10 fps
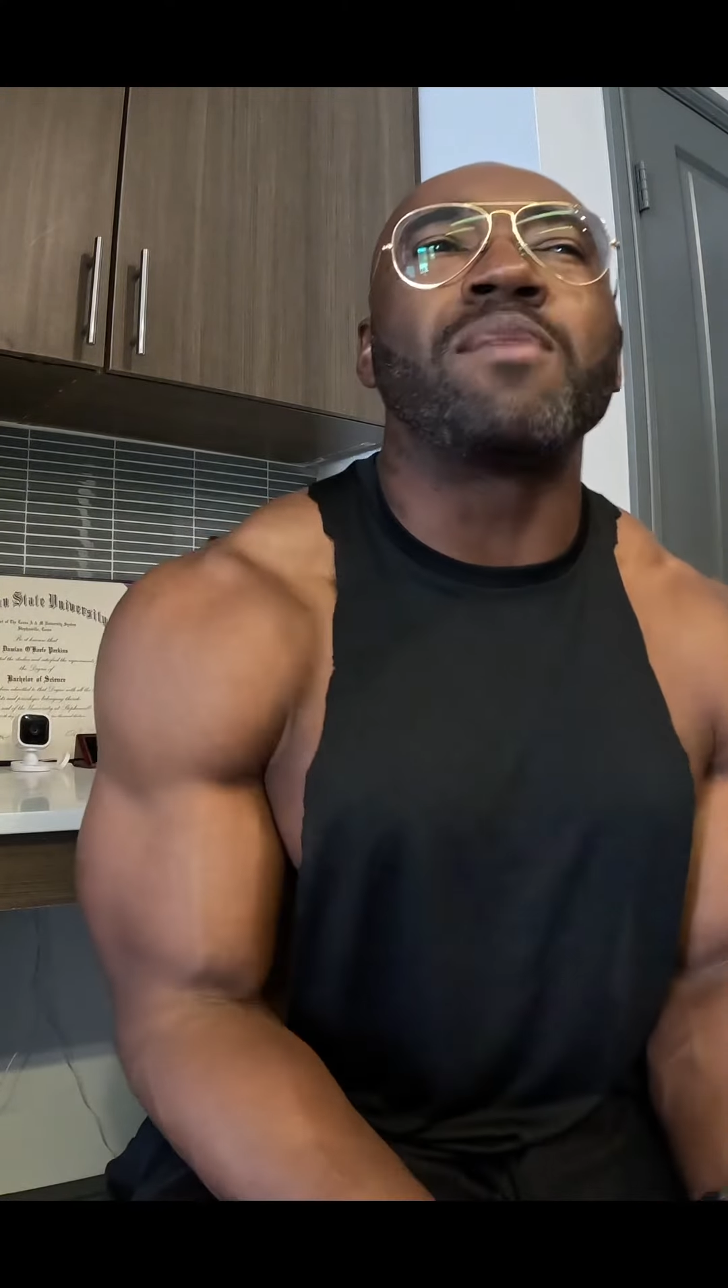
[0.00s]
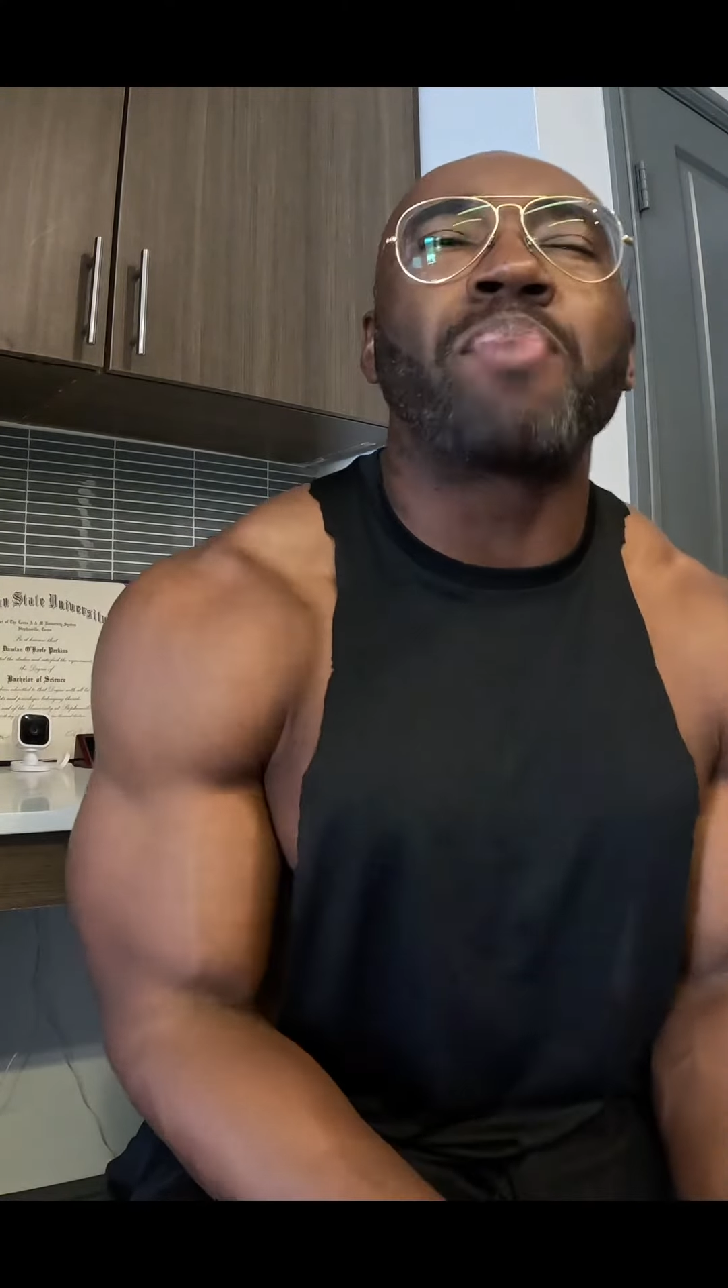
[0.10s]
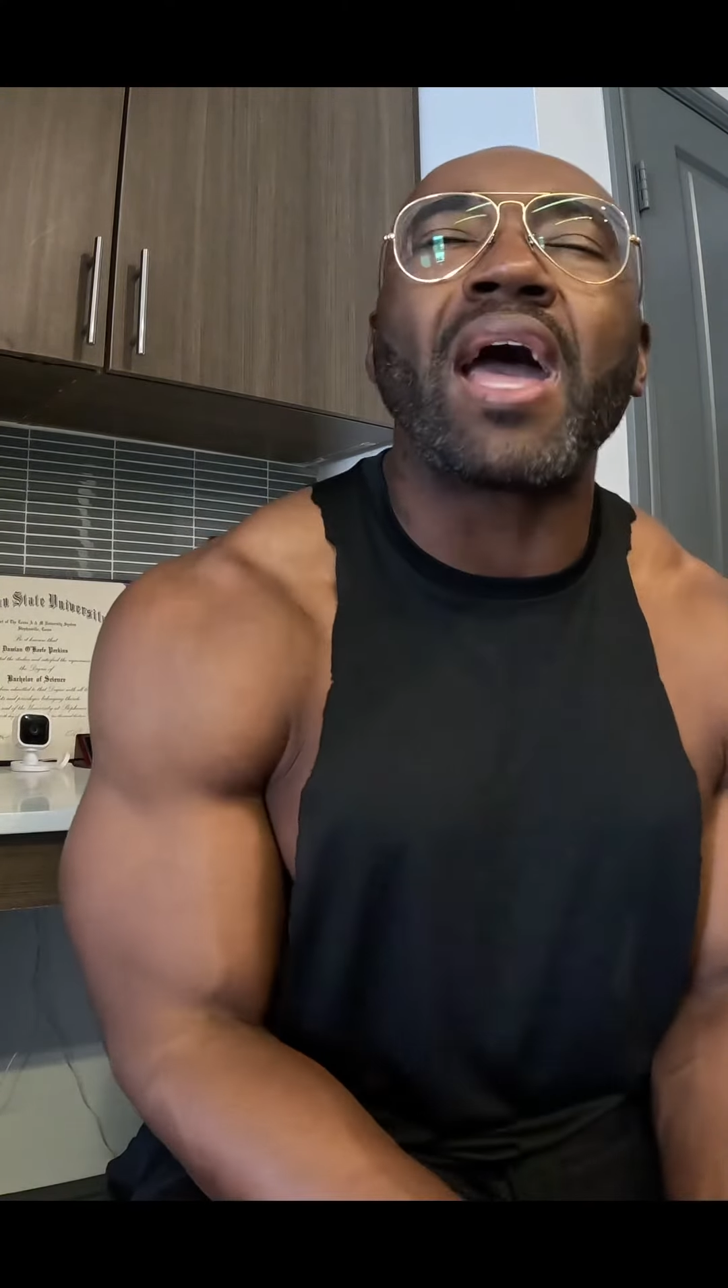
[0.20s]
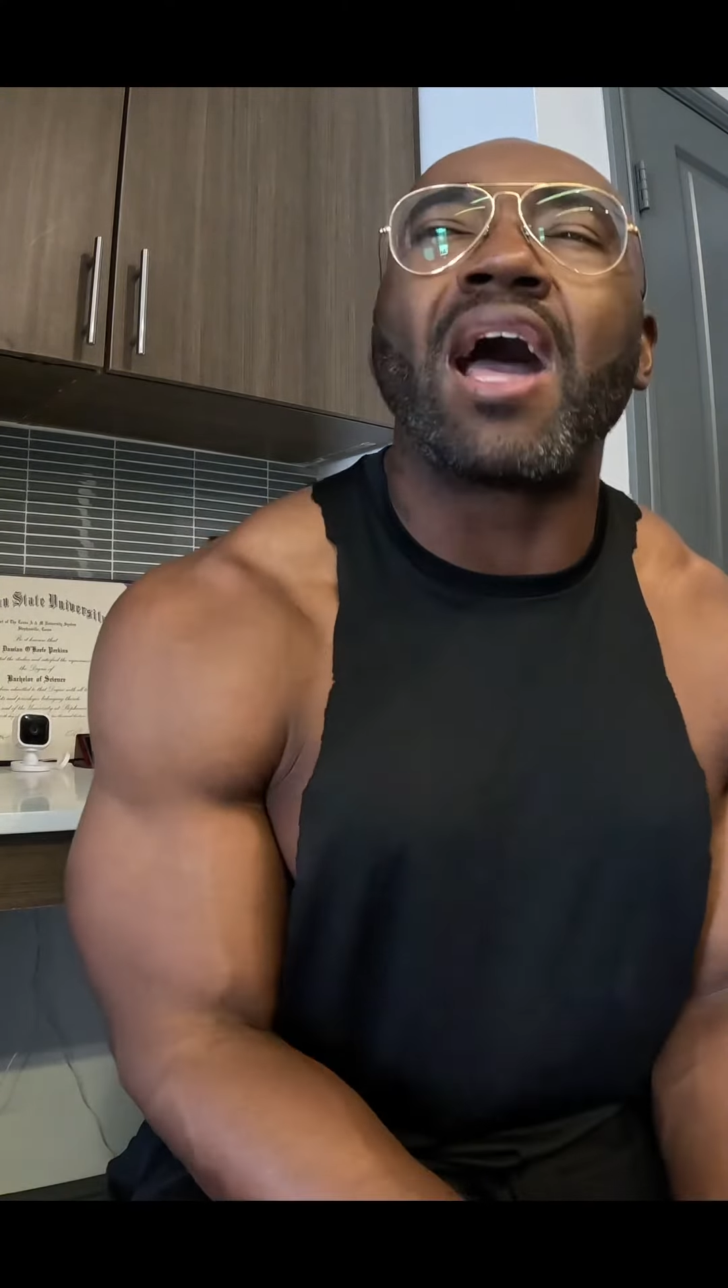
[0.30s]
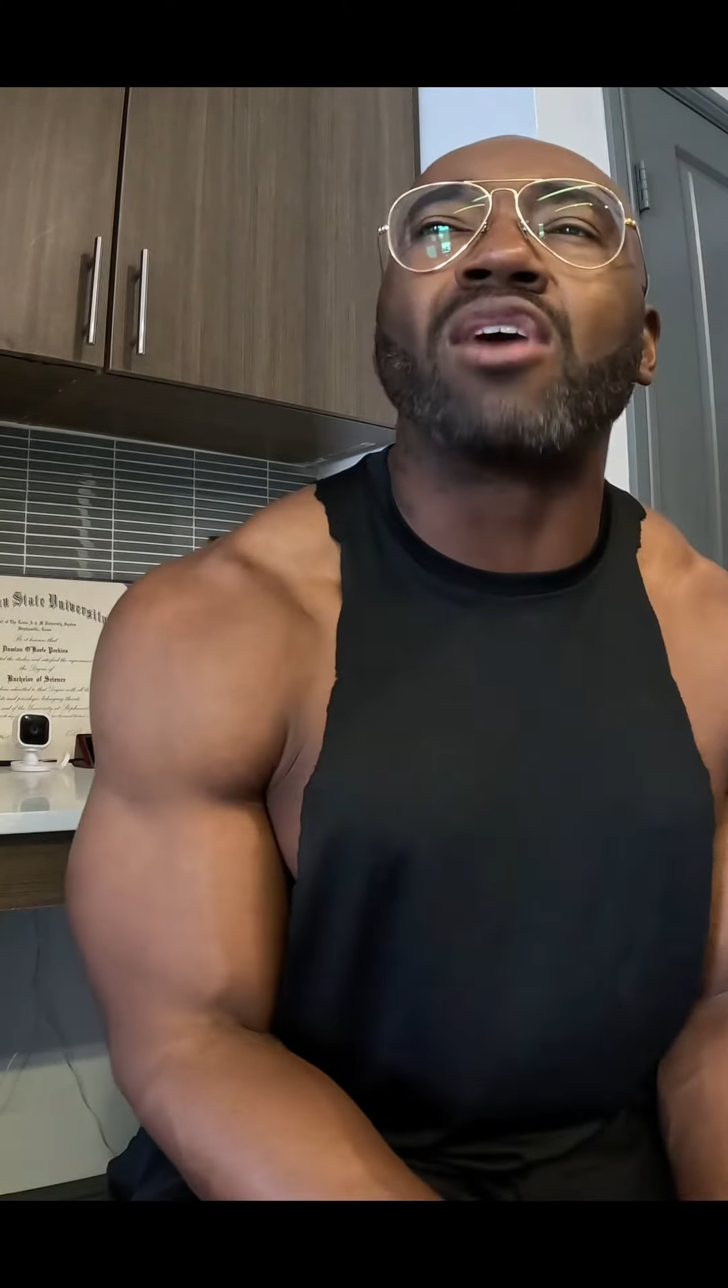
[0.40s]

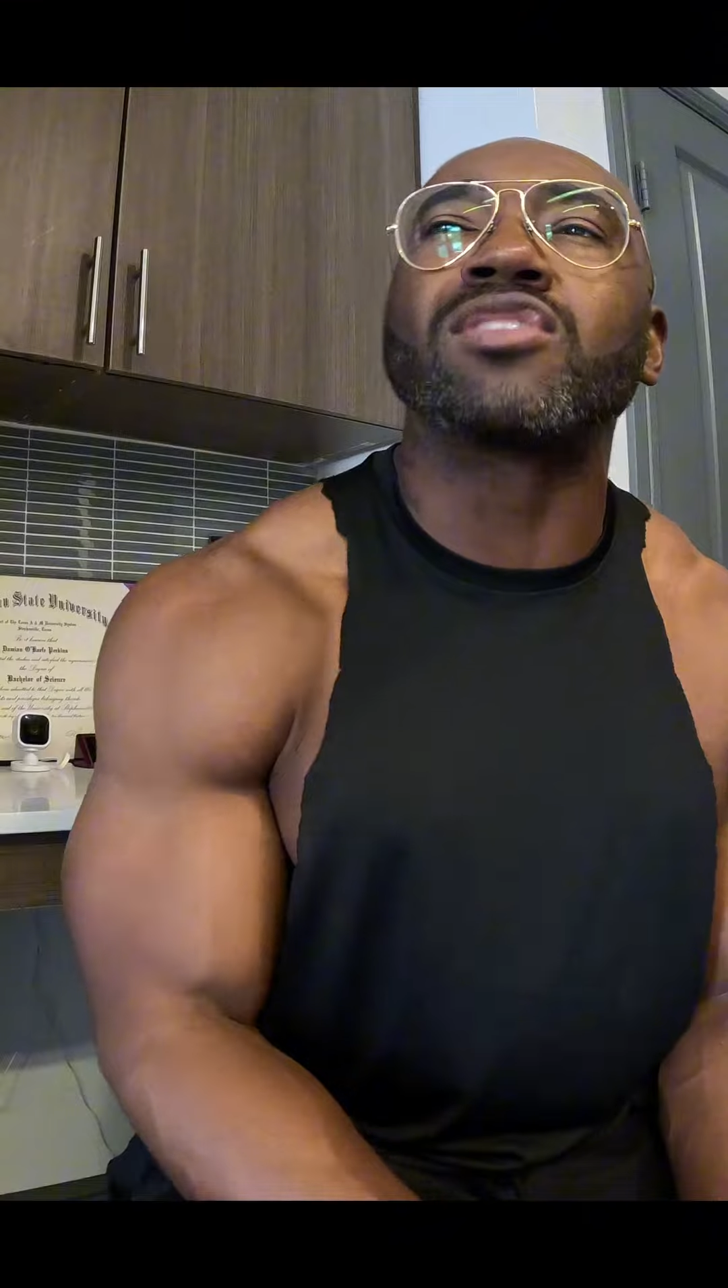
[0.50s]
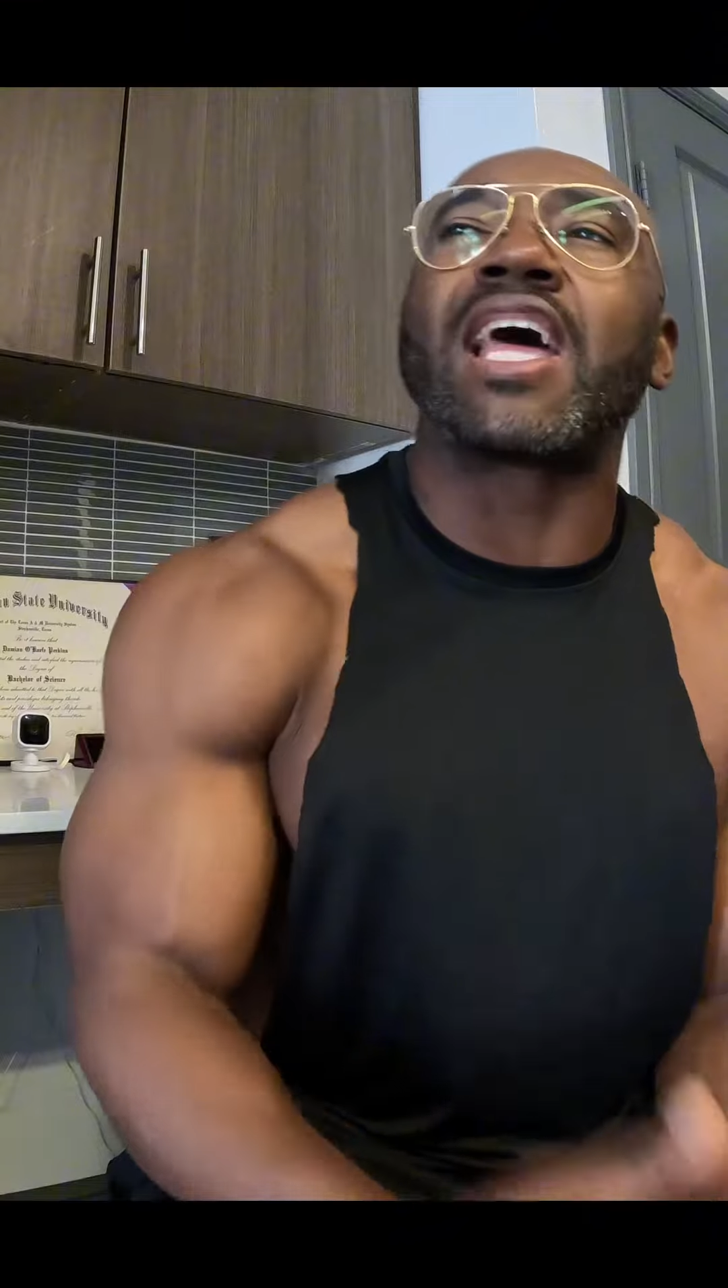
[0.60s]
pounds.